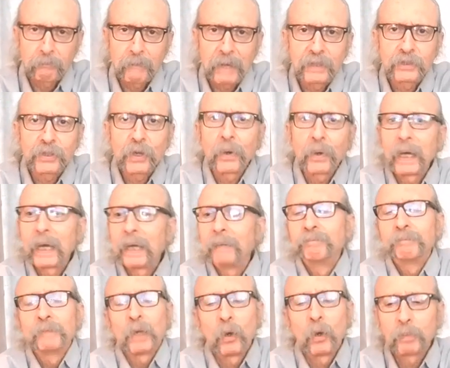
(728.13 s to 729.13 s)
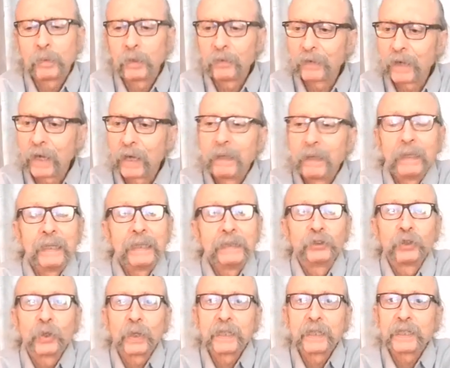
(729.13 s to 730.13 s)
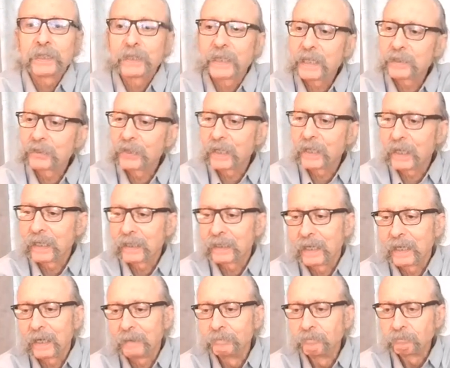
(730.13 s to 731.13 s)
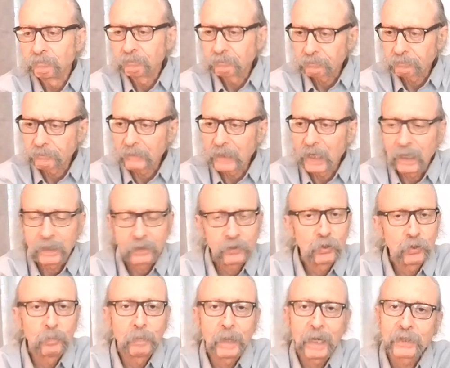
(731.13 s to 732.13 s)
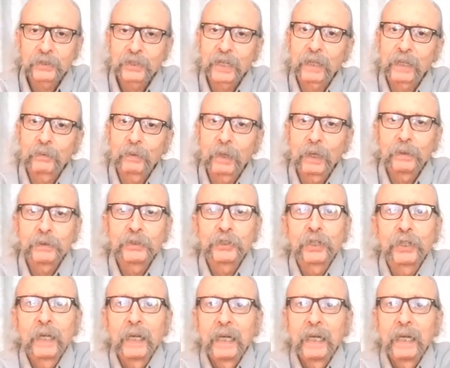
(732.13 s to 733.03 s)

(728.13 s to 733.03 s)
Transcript: So I hope you've enjoyed this lesson on two bugs and a roach.